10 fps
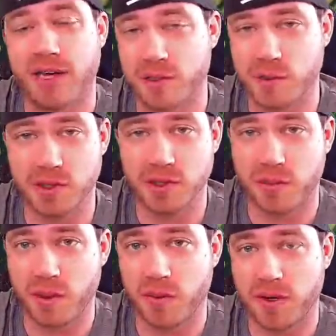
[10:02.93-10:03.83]
Wars
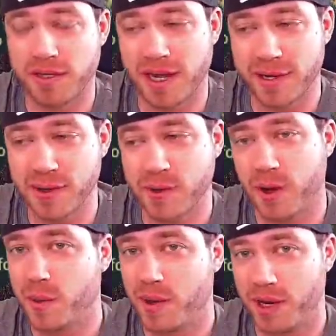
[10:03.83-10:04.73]
21, getting you all the
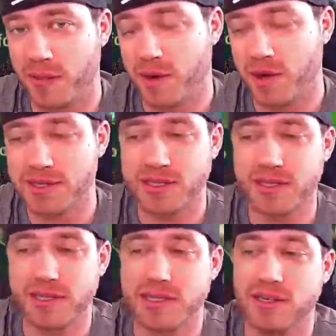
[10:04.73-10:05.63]
way to the boss.
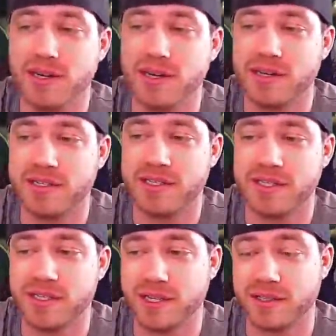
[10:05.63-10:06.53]
She's
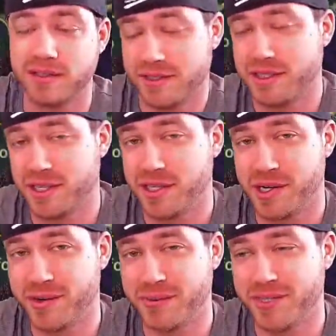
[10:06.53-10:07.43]
gonna do
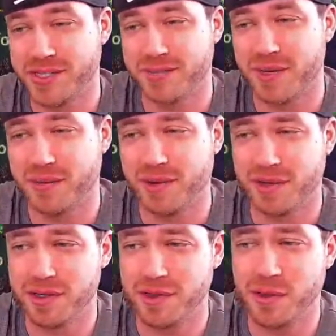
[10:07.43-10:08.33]
it. Just be able to
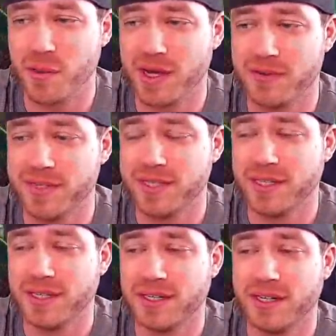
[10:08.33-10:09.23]
control the waves.
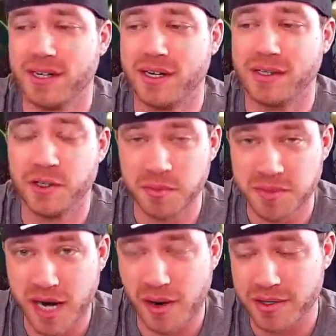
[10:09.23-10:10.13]
Doom
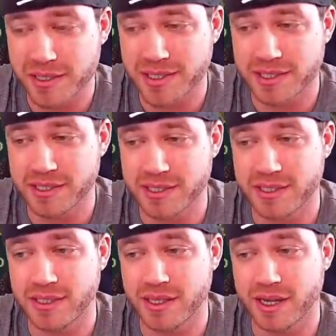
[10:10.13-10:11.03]
Tower, she is
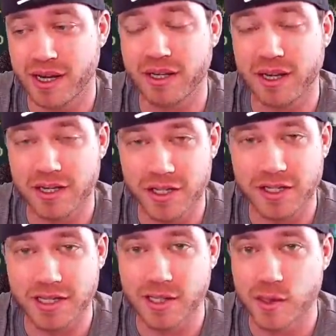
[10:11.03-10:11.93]
clutch
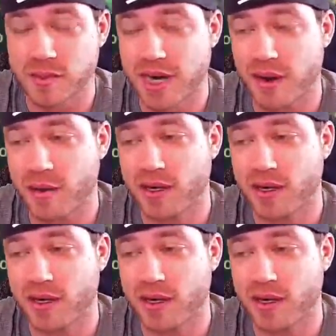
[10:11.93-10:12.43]
in Doom Tower.